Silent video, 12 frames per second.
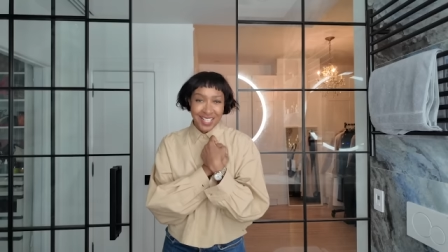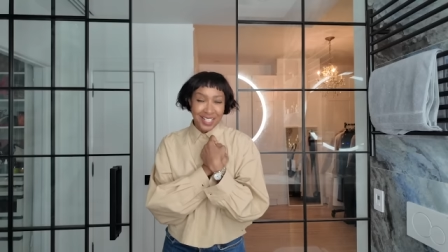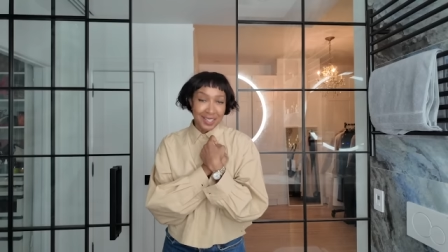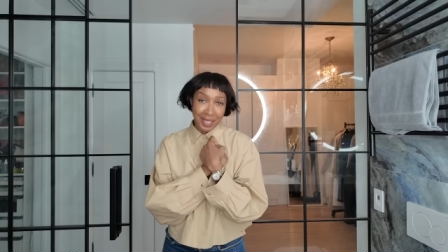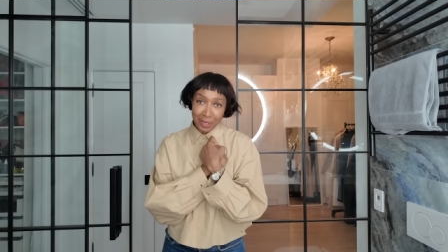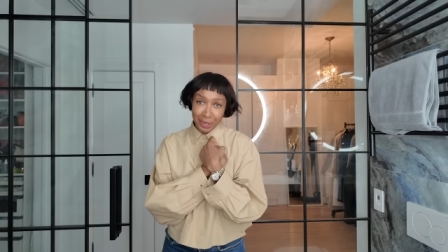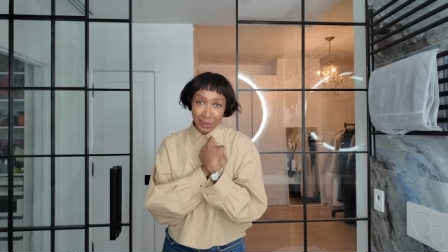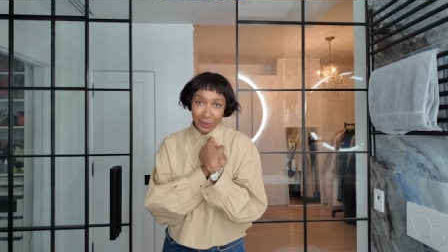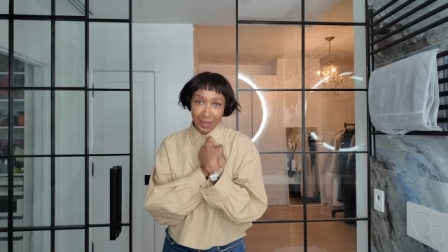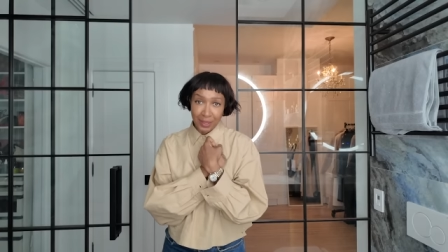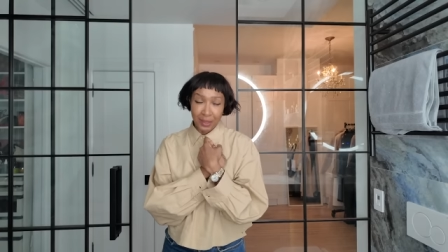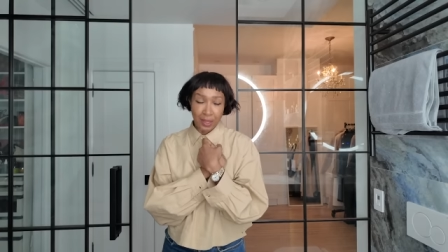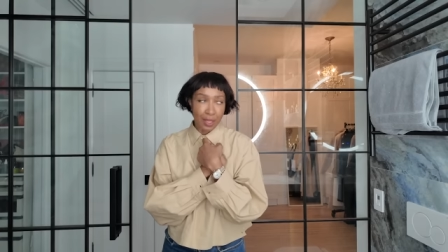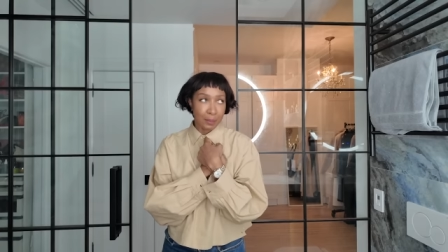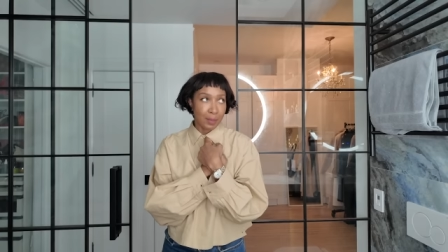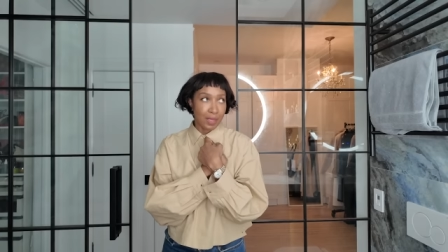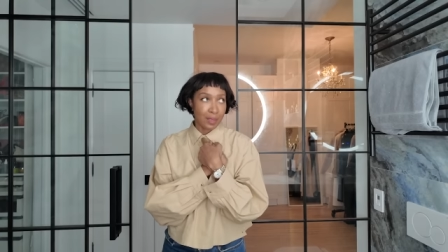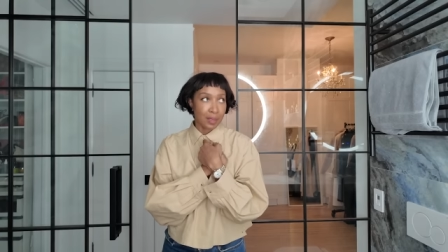Thank you, I, I
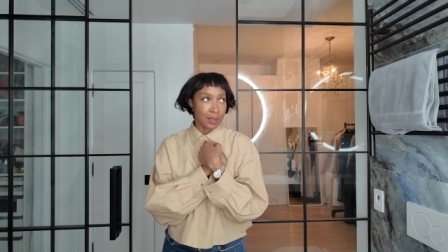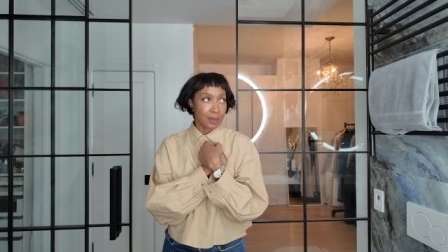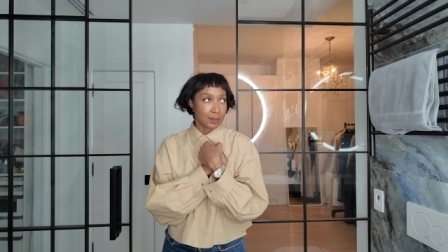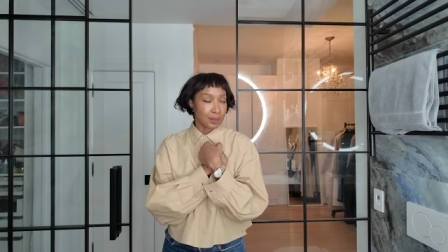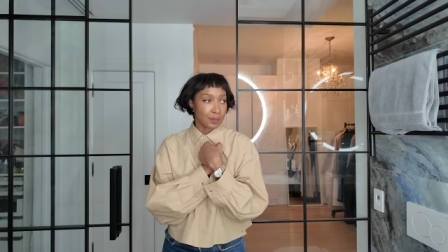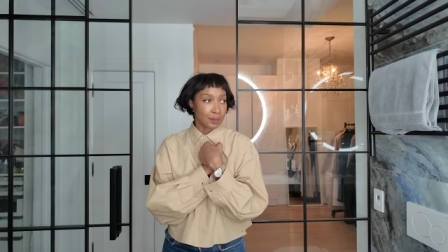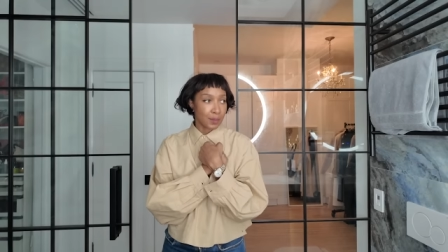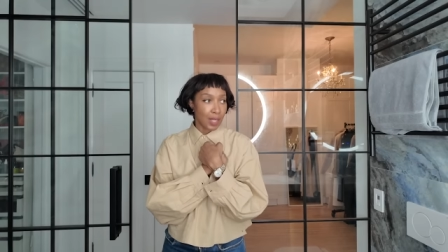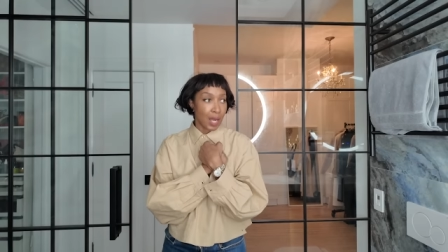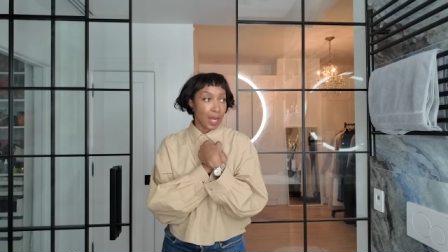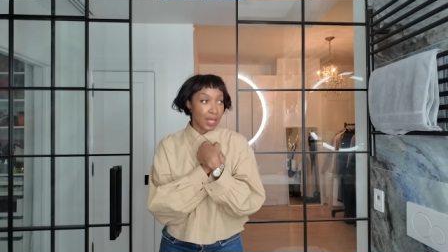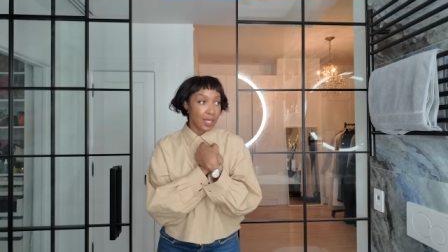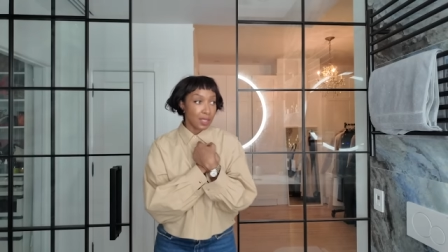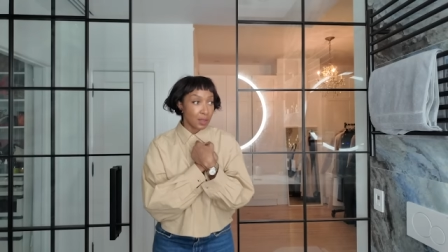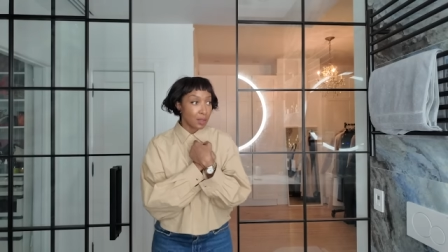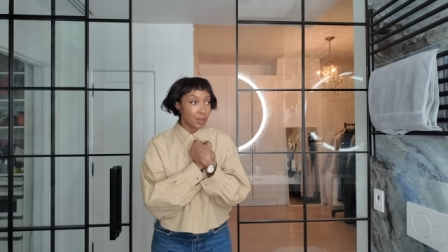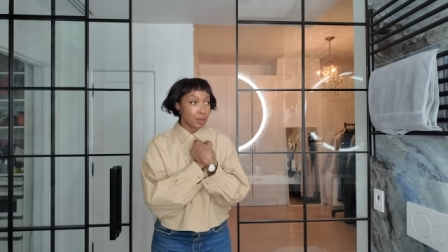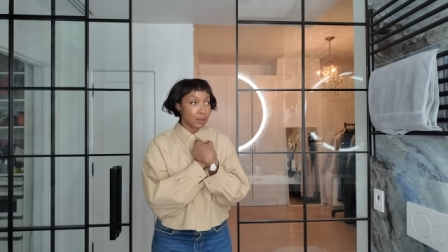mean,
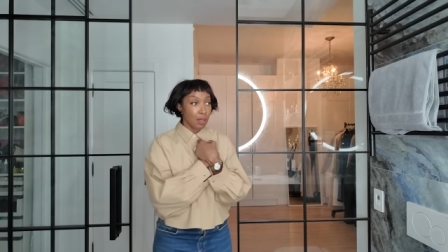I,